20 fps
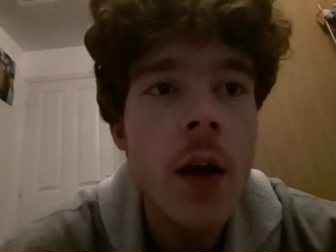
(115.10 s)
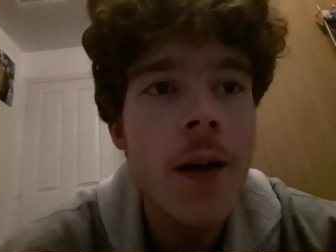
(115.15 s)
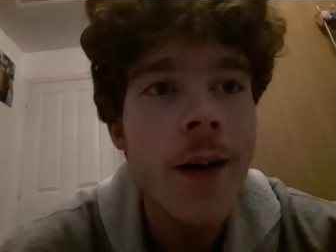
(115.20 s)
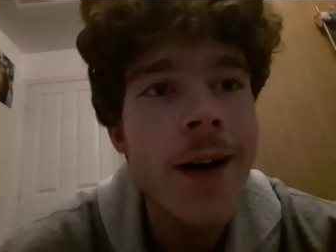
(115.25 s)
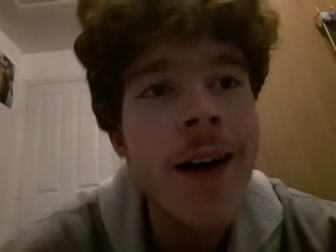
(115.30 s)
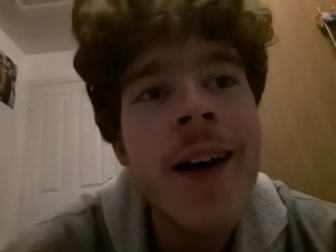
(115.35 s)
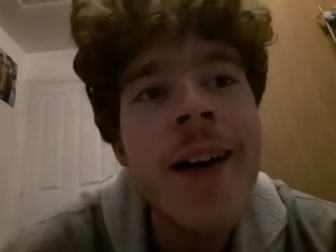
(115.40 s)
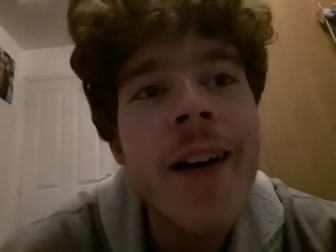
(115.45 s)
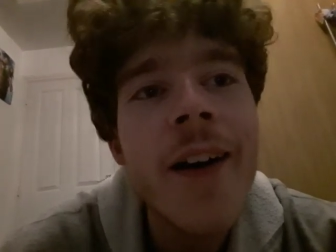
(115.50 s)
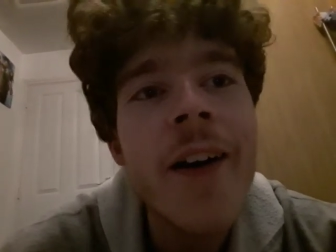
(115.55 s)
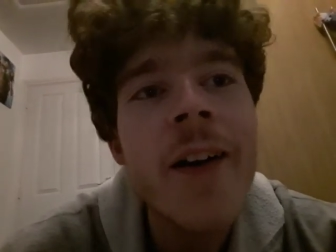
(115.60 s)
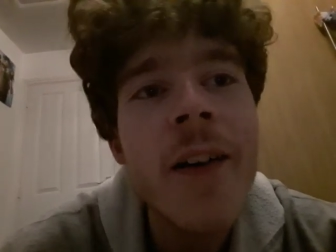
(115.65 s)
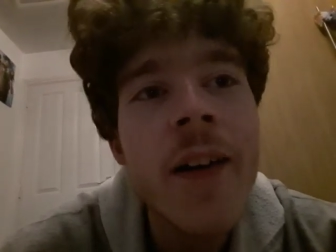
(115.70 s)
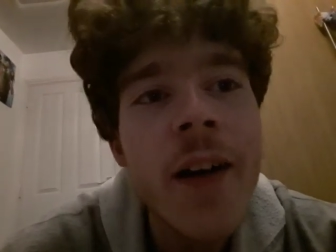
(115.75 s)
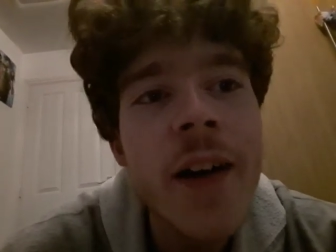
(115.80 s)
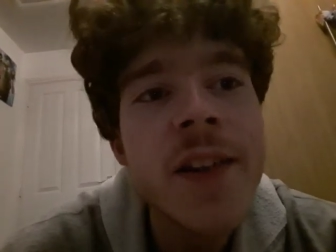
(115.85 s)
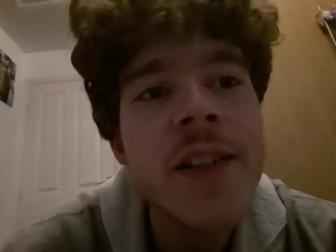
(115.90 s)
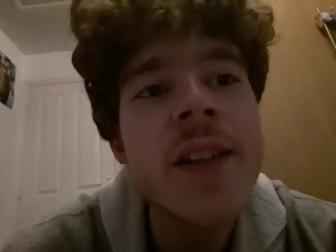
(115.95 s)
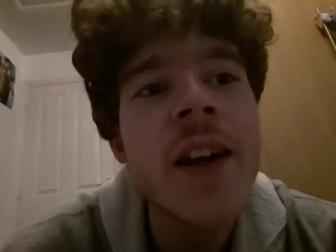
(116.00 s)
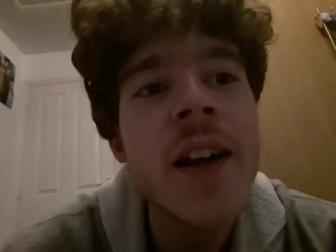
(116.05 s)
I oh, know.
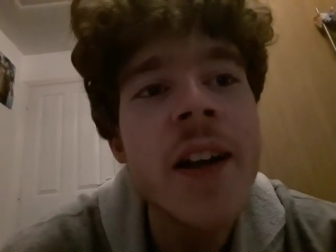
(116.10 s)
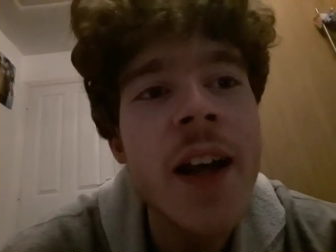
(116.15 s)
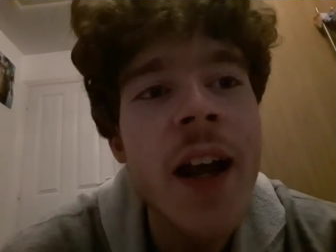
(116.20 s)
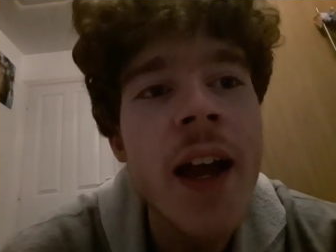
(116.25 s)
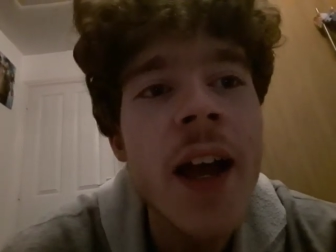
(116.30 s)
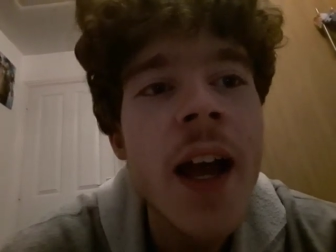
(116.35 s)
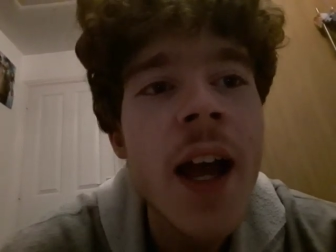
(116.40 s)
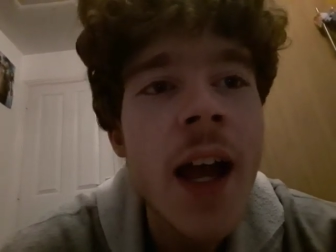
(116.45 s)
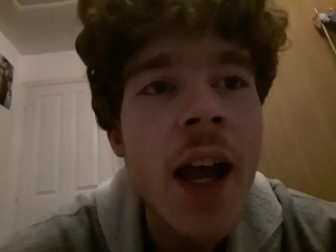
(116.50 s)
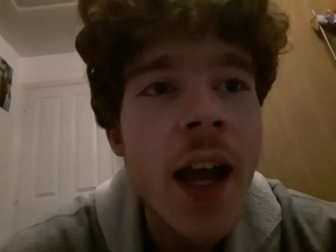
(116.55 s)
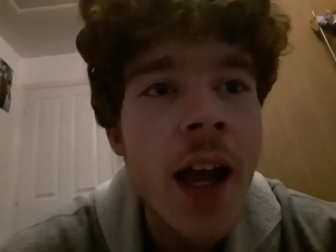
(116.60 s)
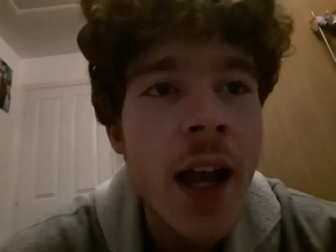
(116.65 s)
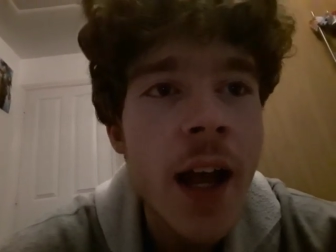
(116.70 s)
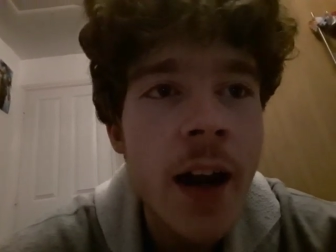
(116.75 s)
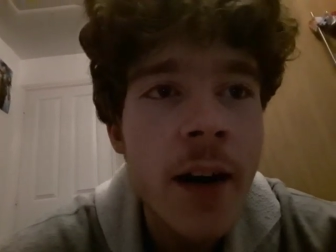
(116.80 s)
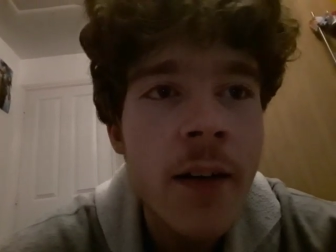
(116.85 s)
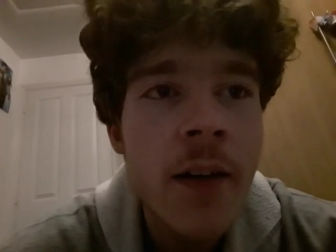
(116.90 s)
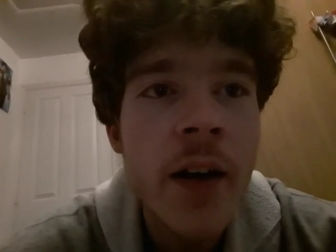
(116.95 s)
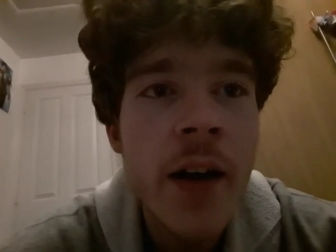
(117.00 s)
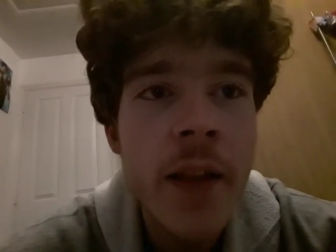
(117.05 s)
Okay,
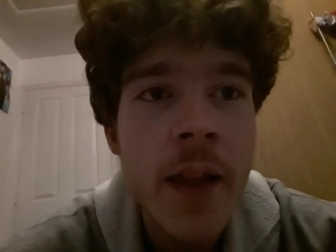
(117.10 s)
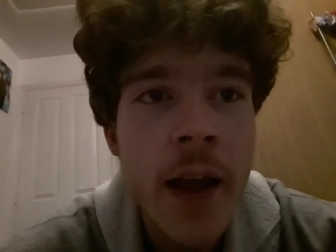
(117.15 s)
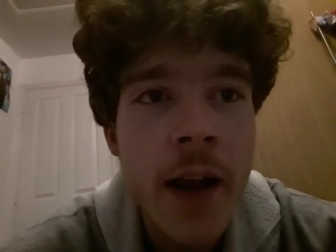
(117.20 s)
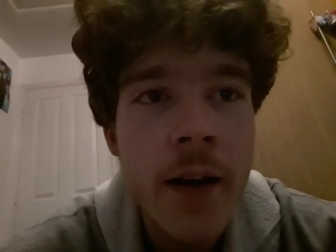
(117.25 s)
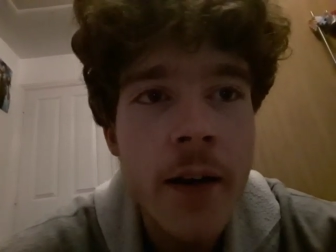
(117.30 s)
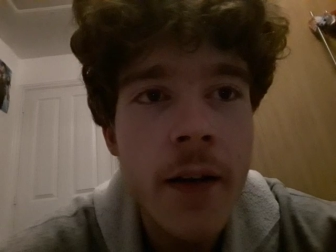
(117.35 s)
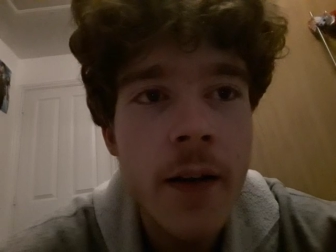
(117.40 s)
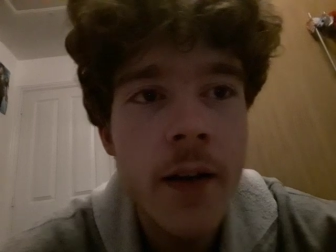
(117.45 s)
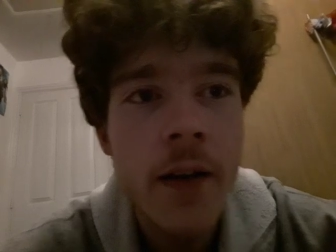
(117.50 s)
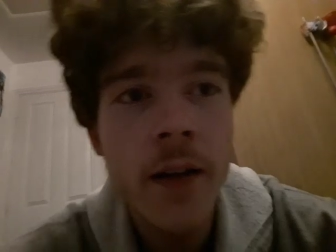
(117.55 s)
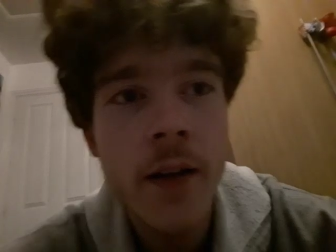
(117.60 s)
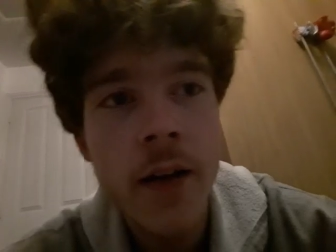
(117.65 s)
right then.